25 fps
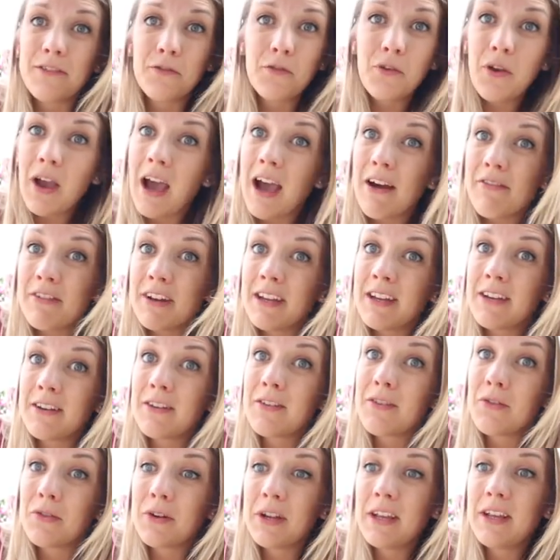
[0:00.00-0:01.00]
If you have an eating
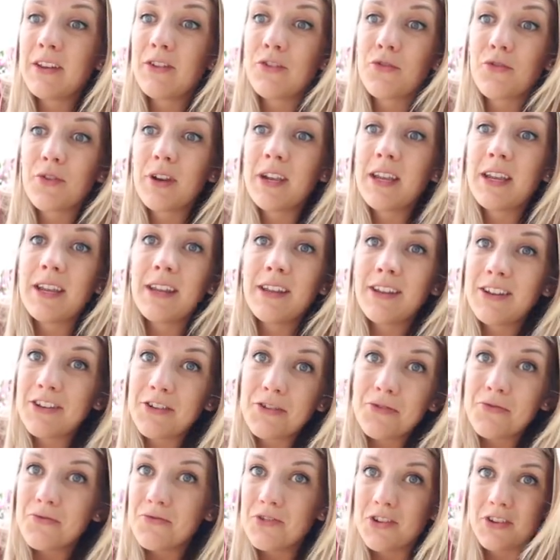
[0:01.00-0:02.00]
disorder history,
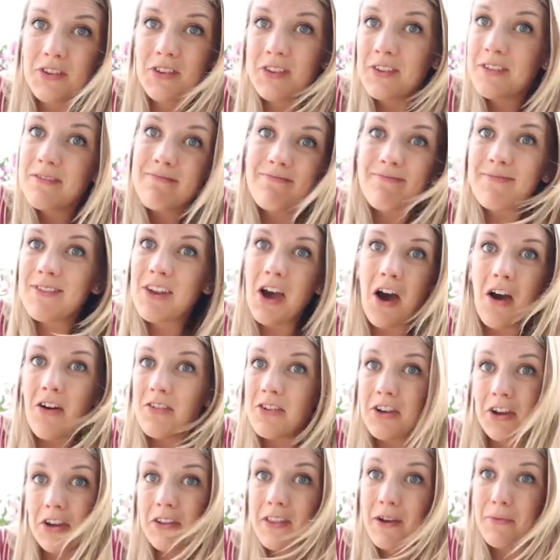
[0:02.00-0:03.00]
you just
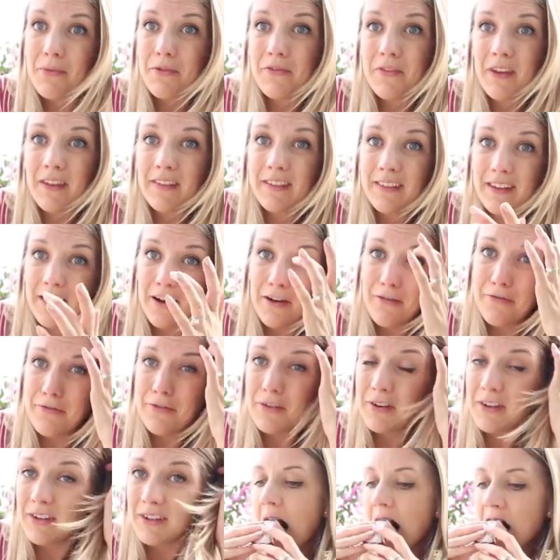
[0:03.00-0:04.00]
can't go there with that stuff.
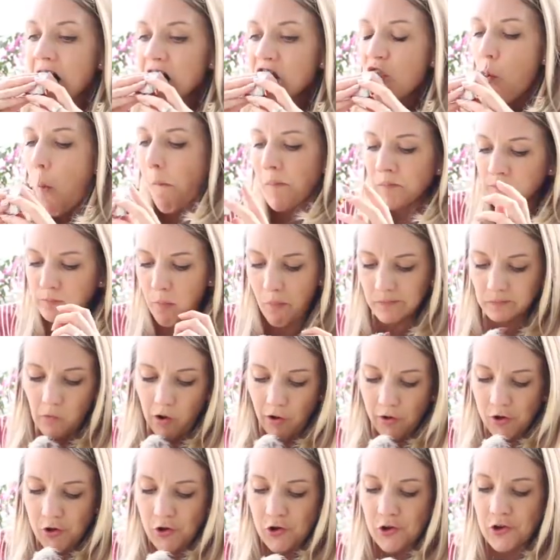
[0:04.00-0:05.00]

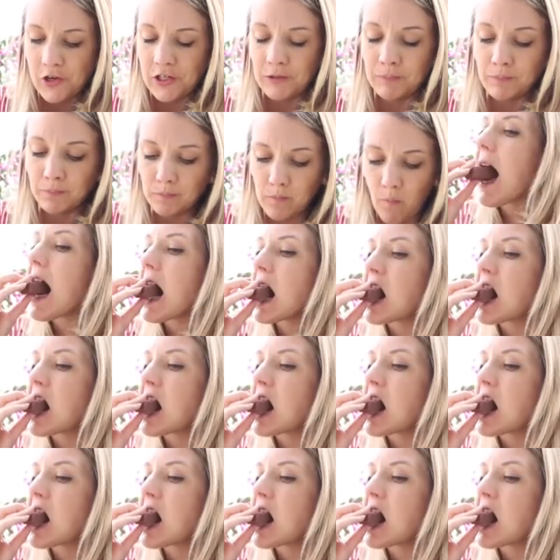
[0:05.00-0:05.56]
Oh, darling.